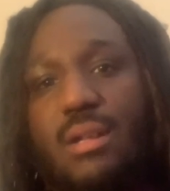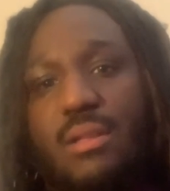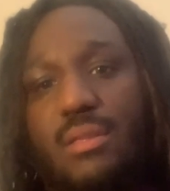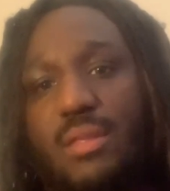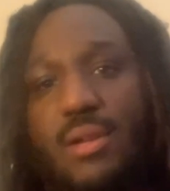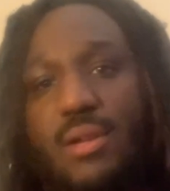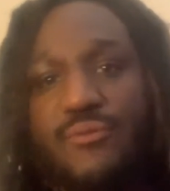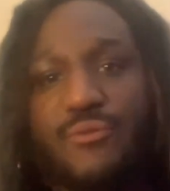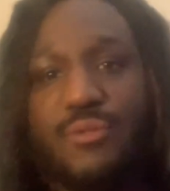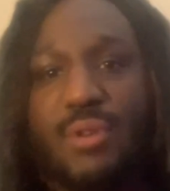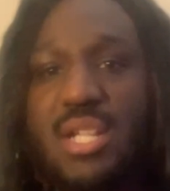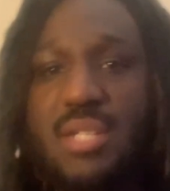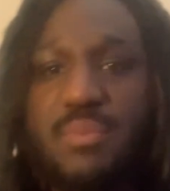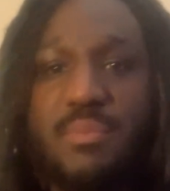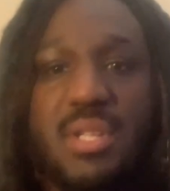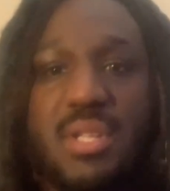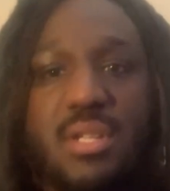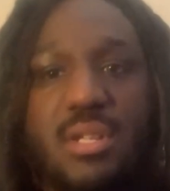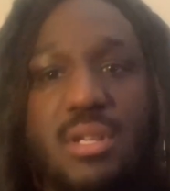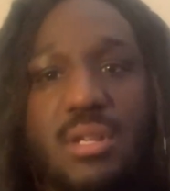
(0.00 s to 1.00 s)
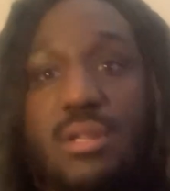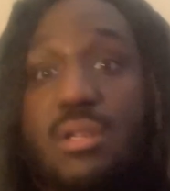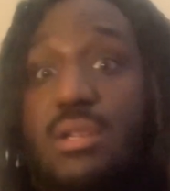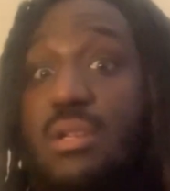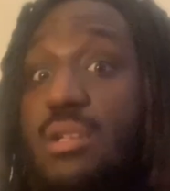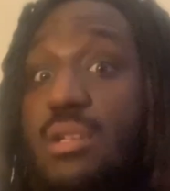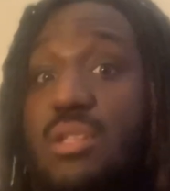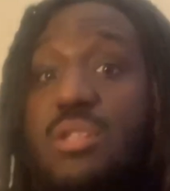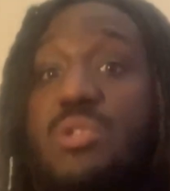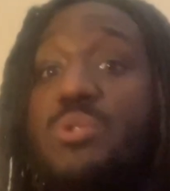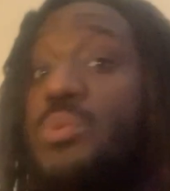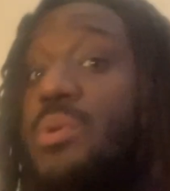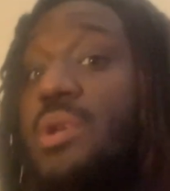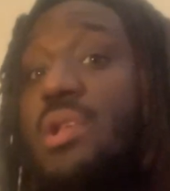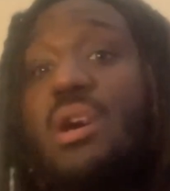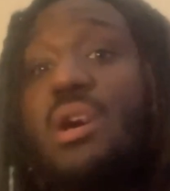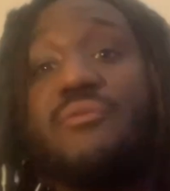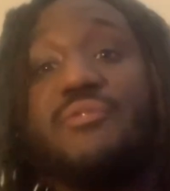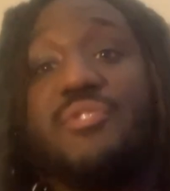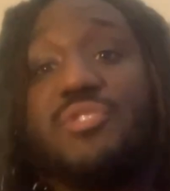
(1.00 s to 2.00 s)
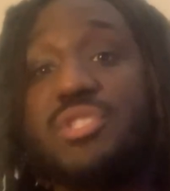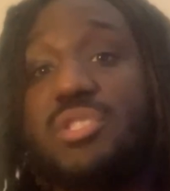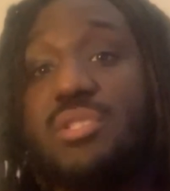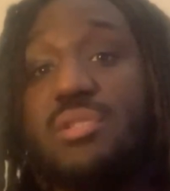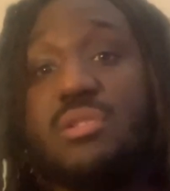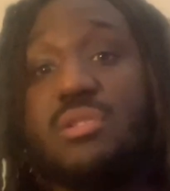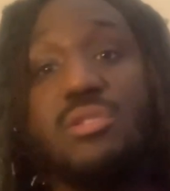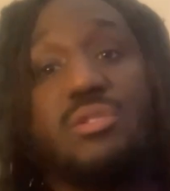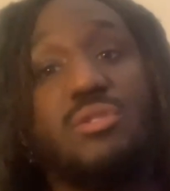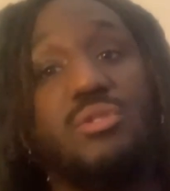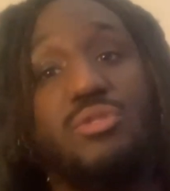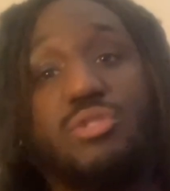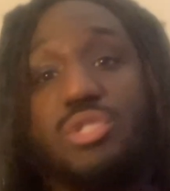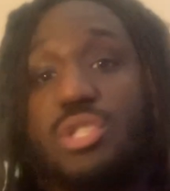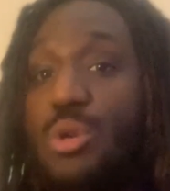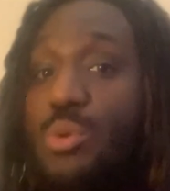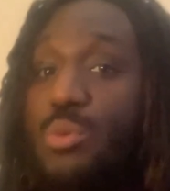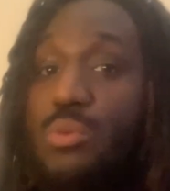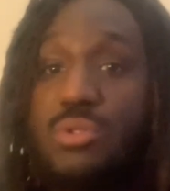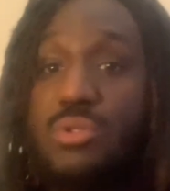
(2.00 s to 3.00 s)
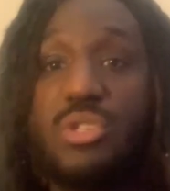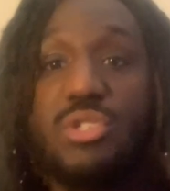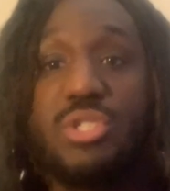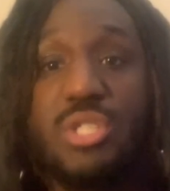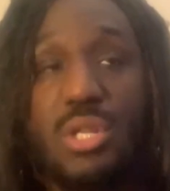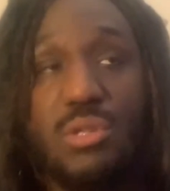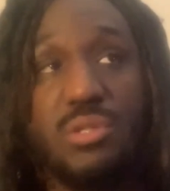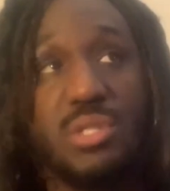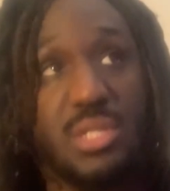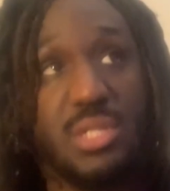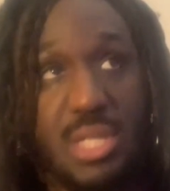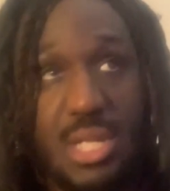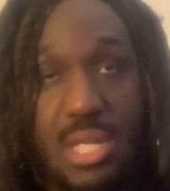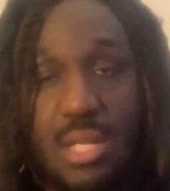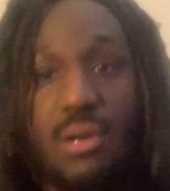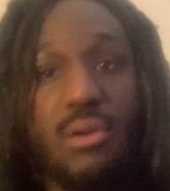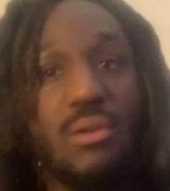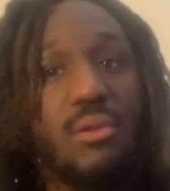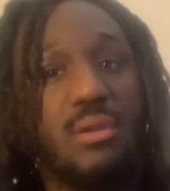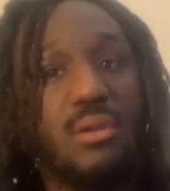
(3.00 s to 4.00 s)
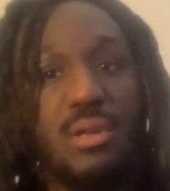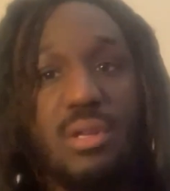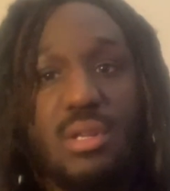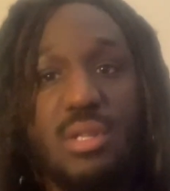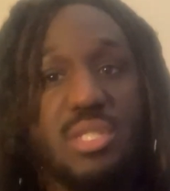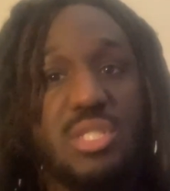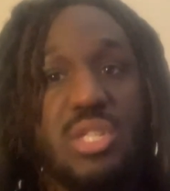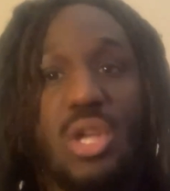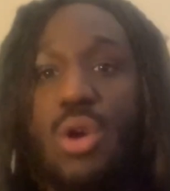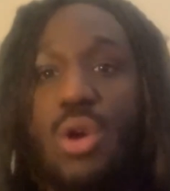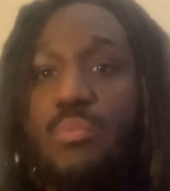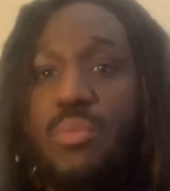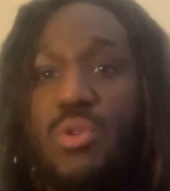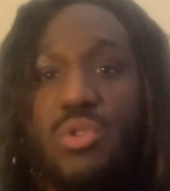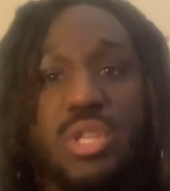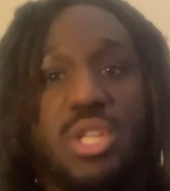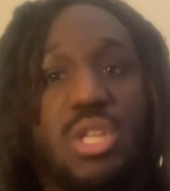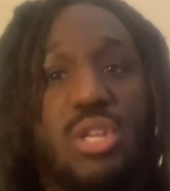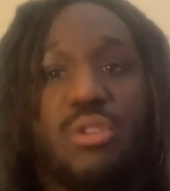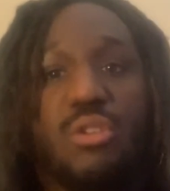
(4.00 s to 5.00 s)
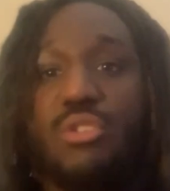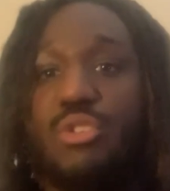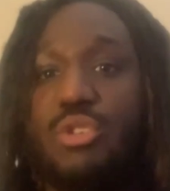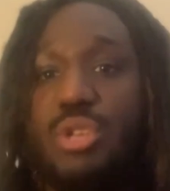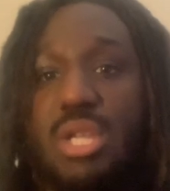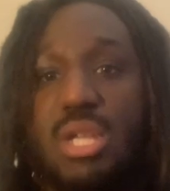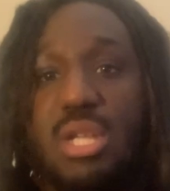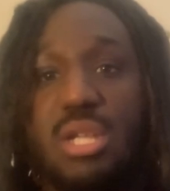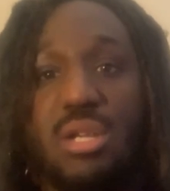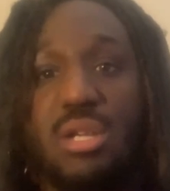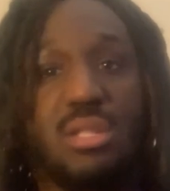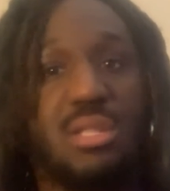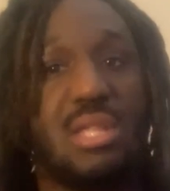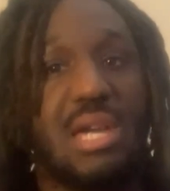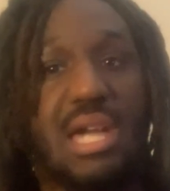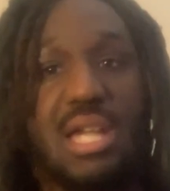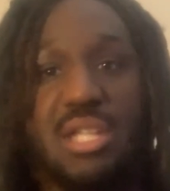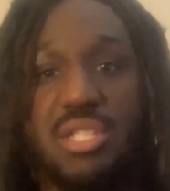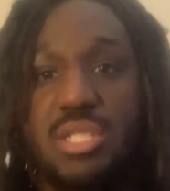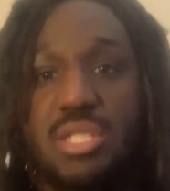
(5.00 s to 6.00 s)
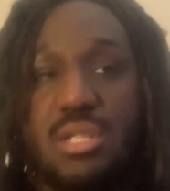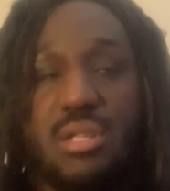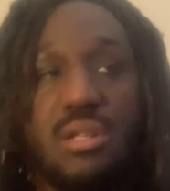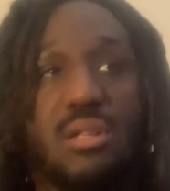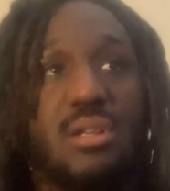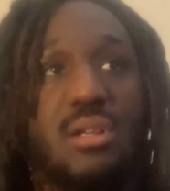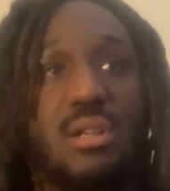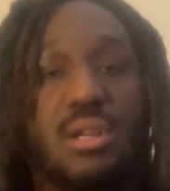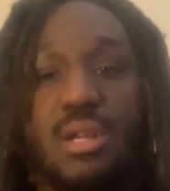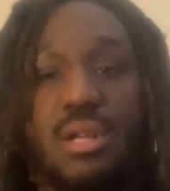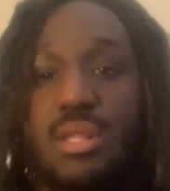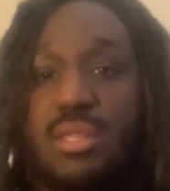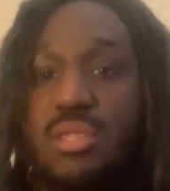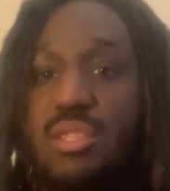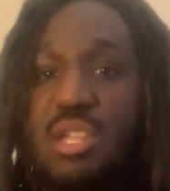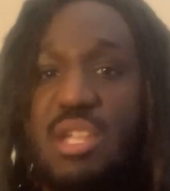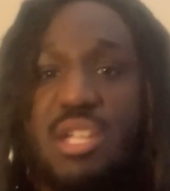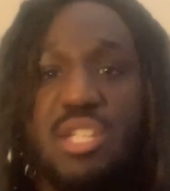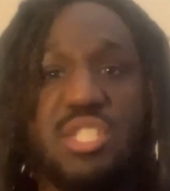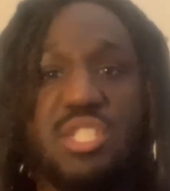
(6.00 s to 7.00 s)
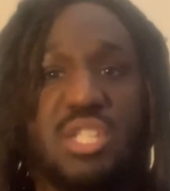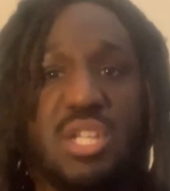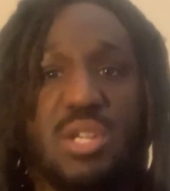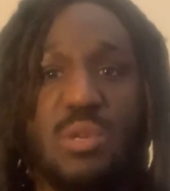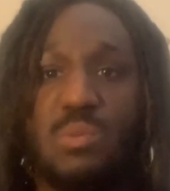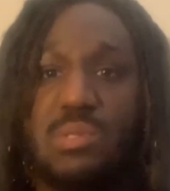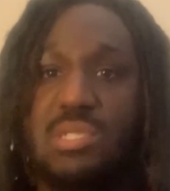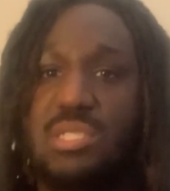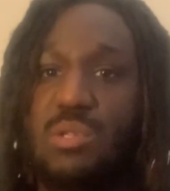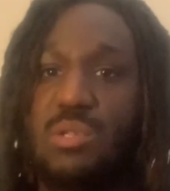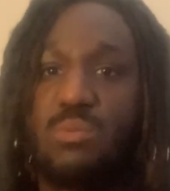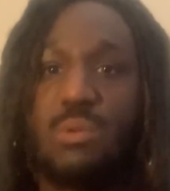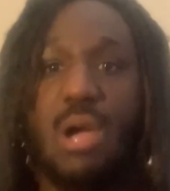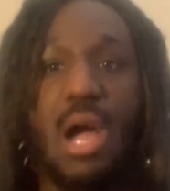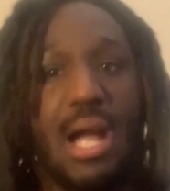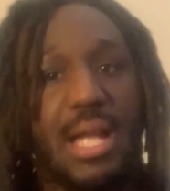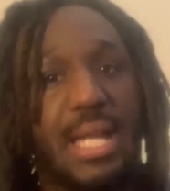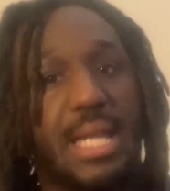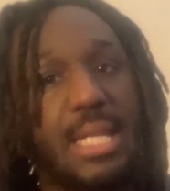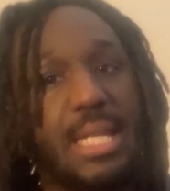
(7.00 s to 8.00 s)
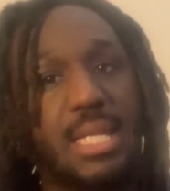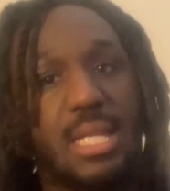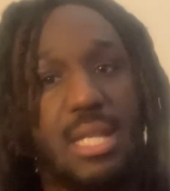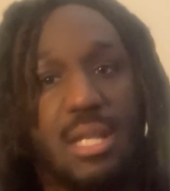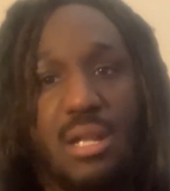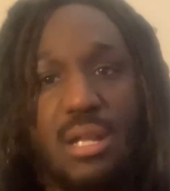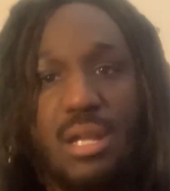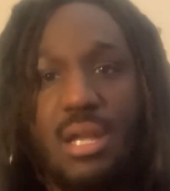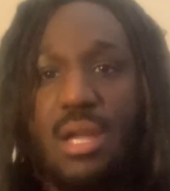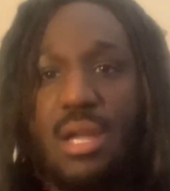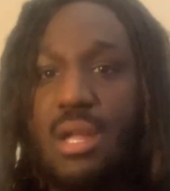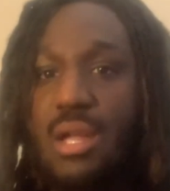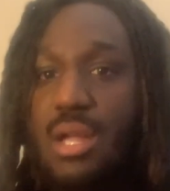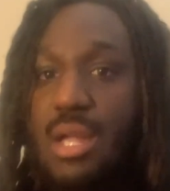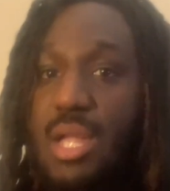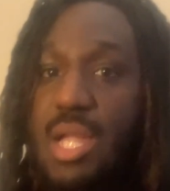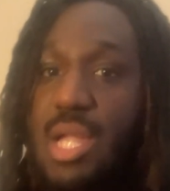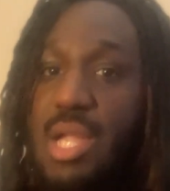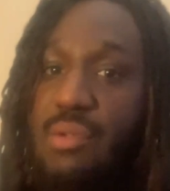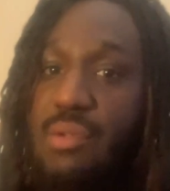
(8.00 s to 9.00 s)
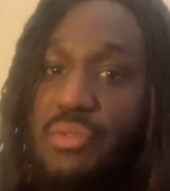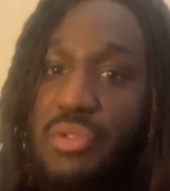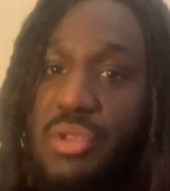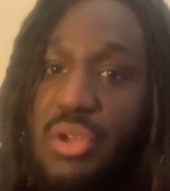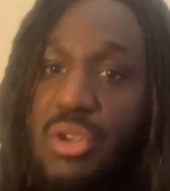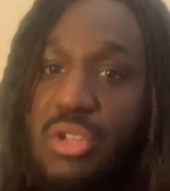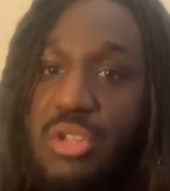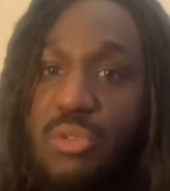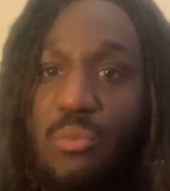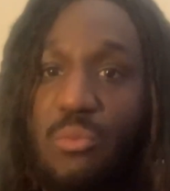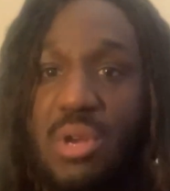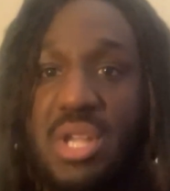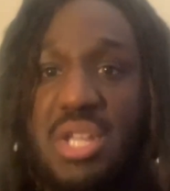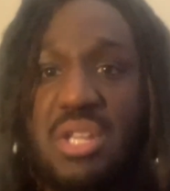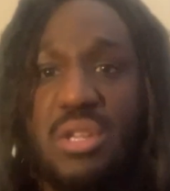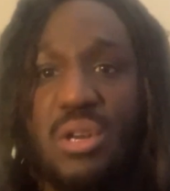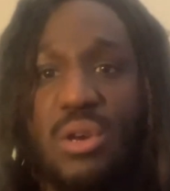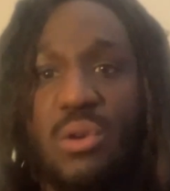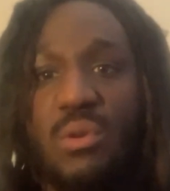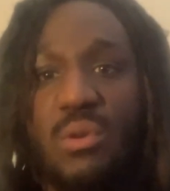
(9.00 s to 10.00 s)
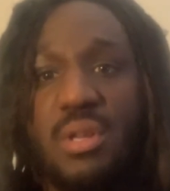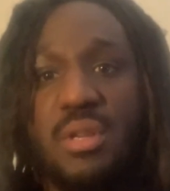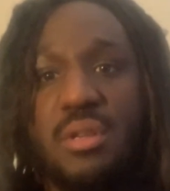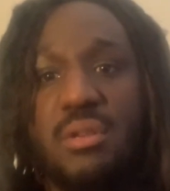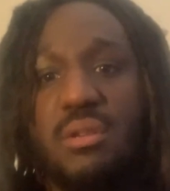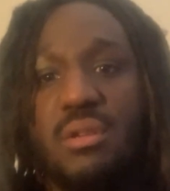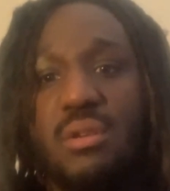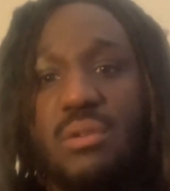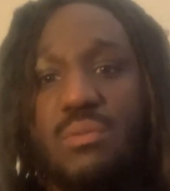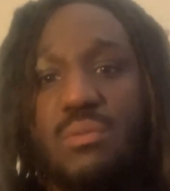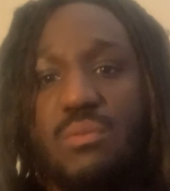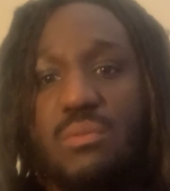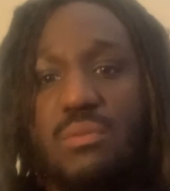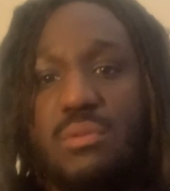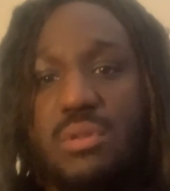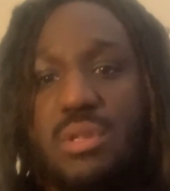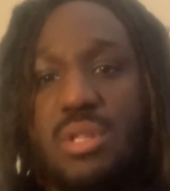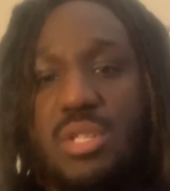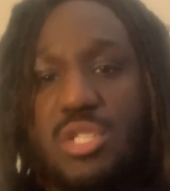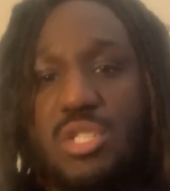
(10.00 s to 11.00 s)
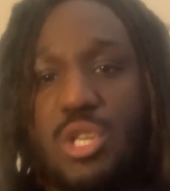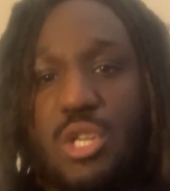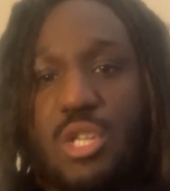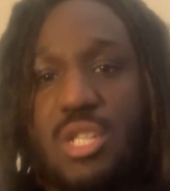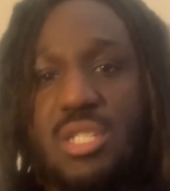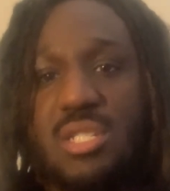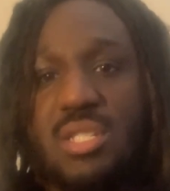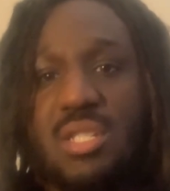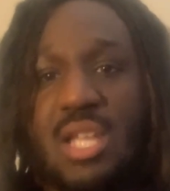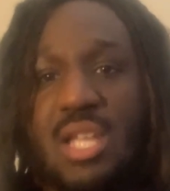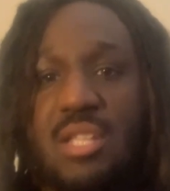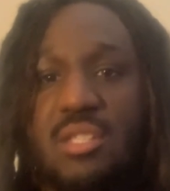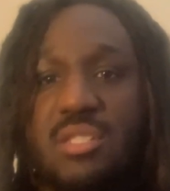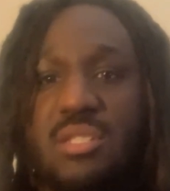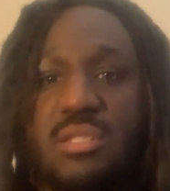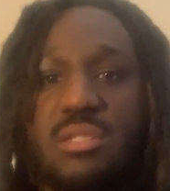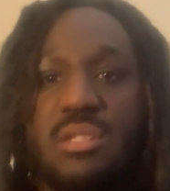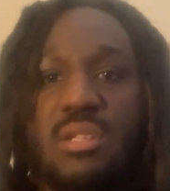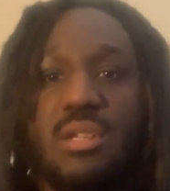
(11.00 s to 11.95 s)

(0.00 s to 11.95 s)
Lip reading: A freshman year, you went off you showed your tail. Sophomore year, you did good last year. This year was a rocky year, even though we know in the circumstances.